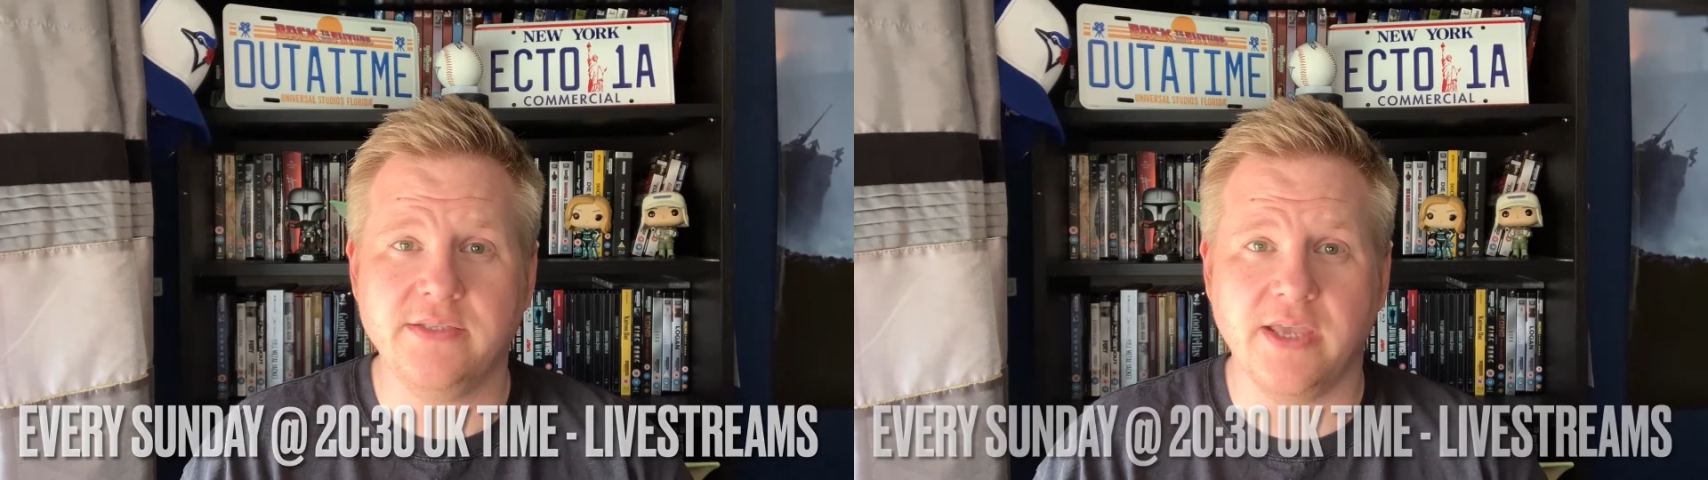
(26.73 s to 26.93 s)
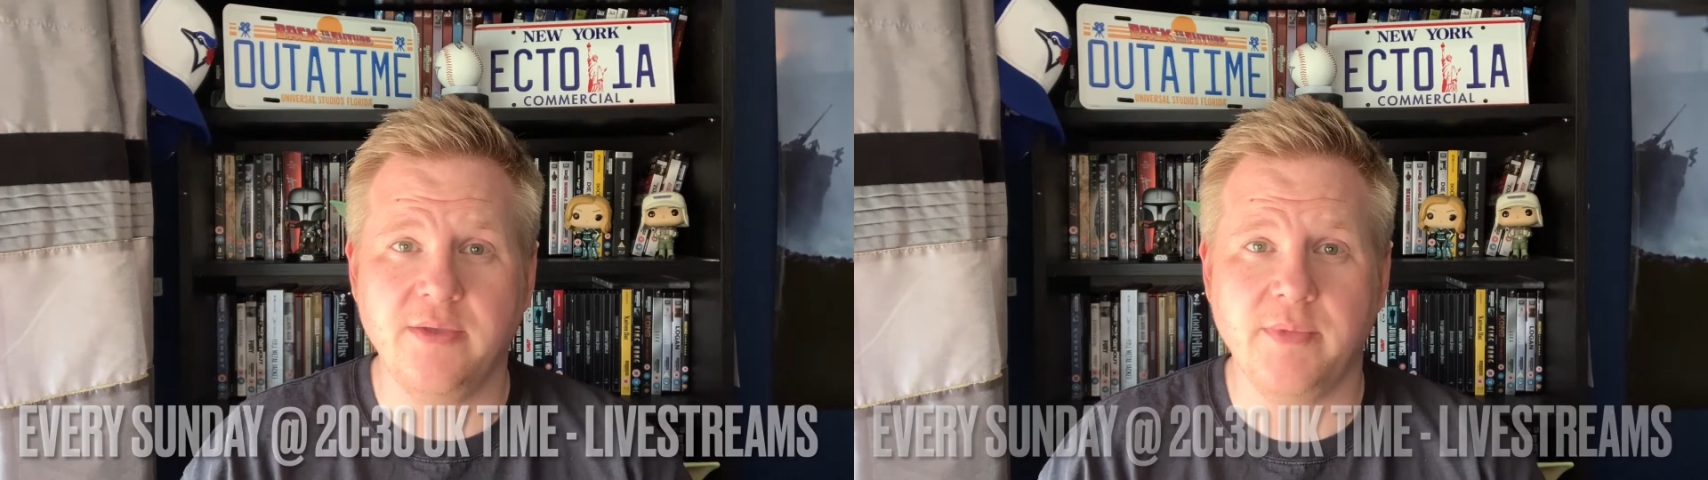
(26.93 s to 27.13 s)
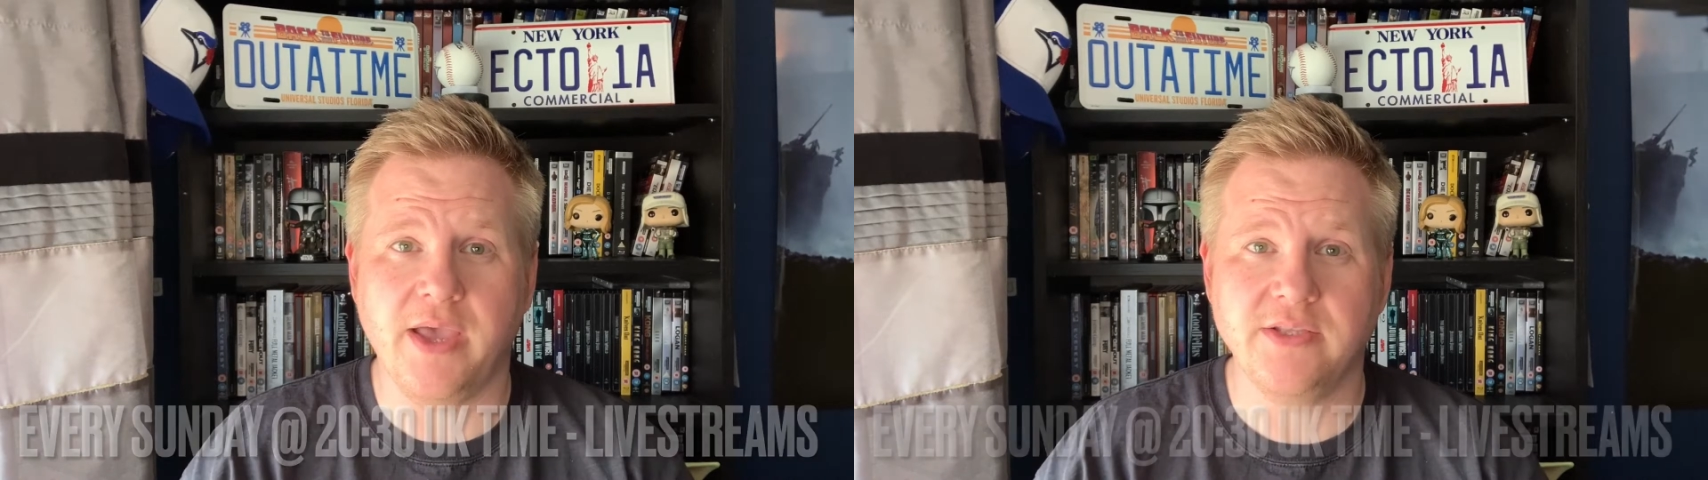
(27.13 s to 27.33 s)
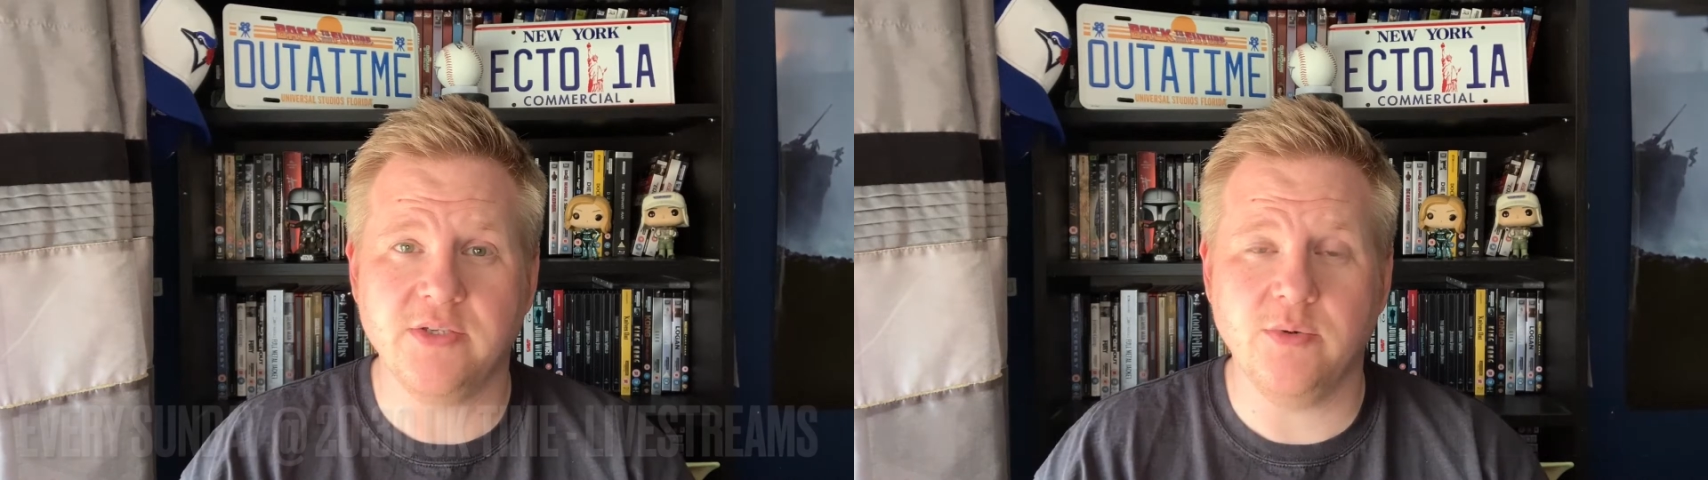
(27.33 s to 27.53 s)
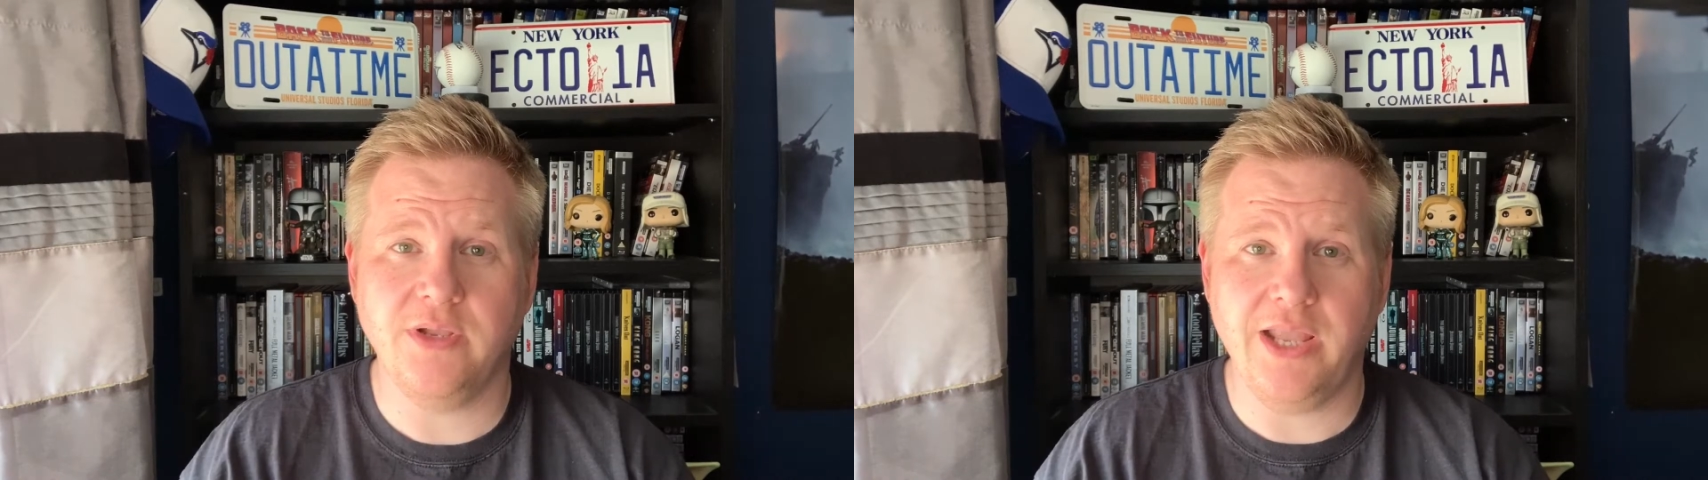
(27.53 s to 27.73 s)
time, I
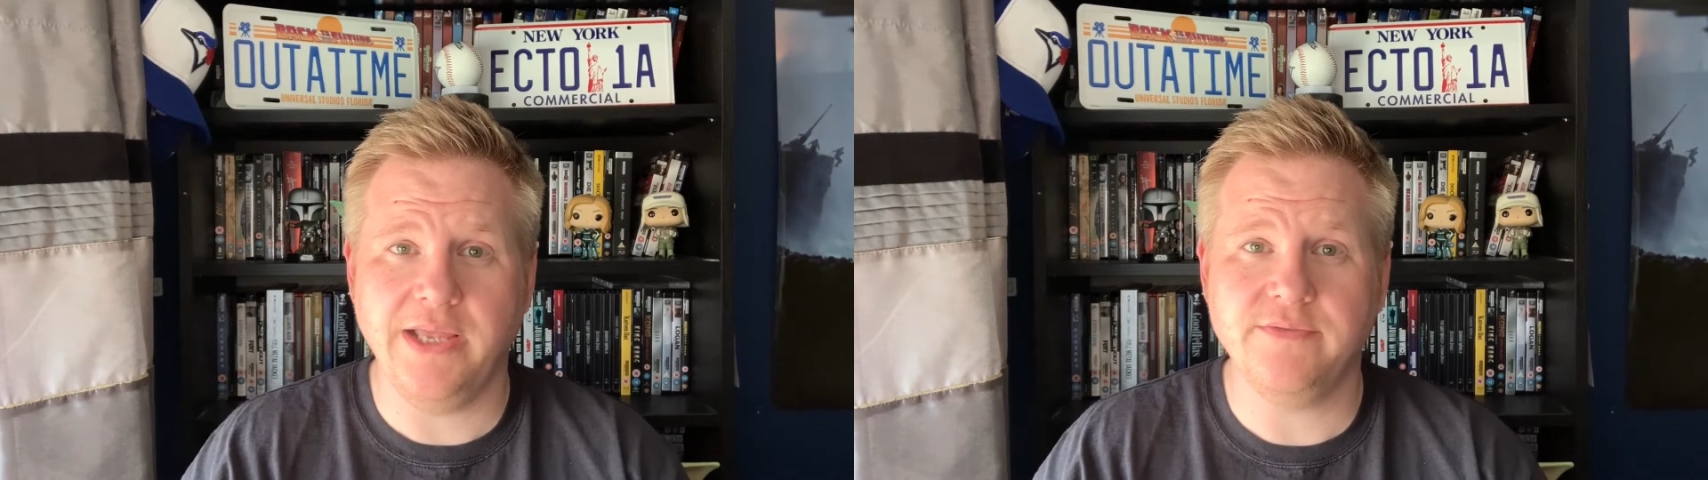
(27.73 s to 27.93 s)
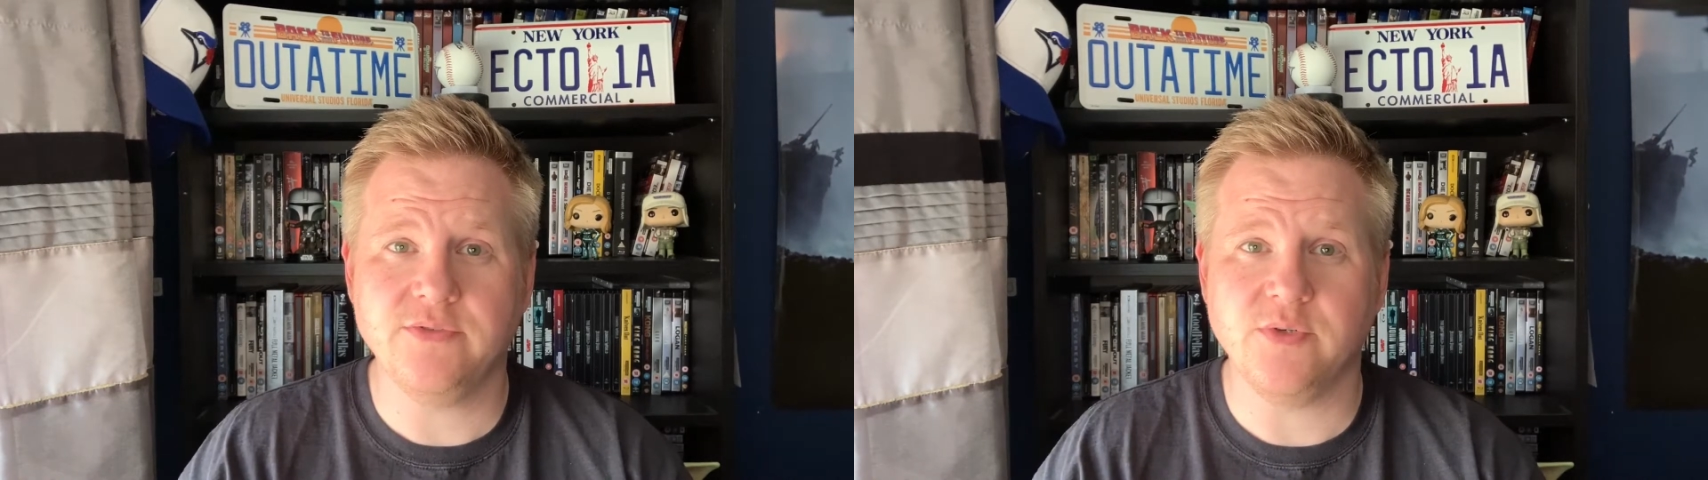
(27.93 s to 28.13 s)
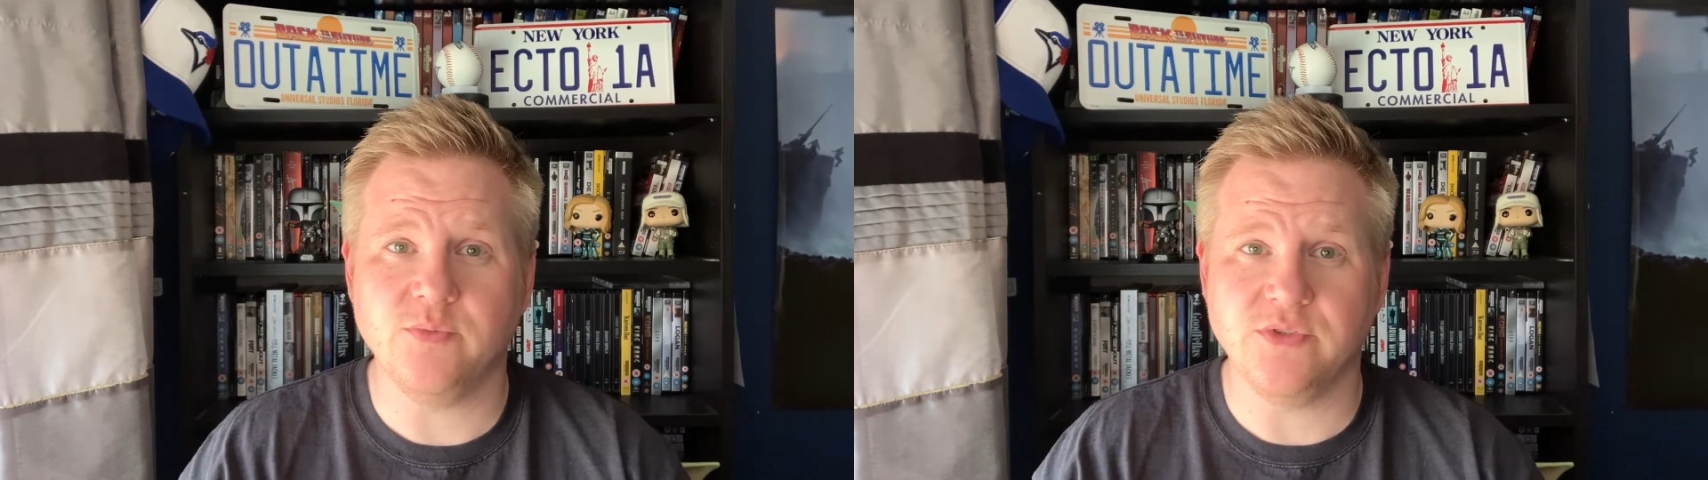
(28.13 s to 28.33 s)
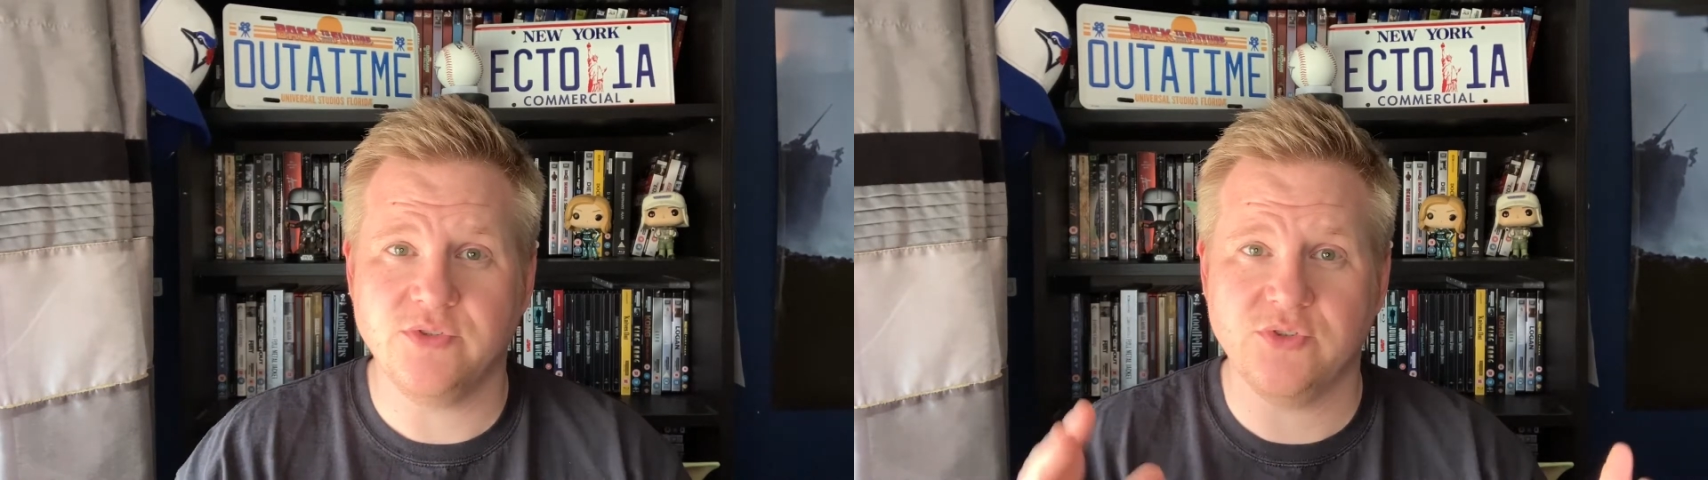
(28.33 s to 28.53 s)
do a live stream with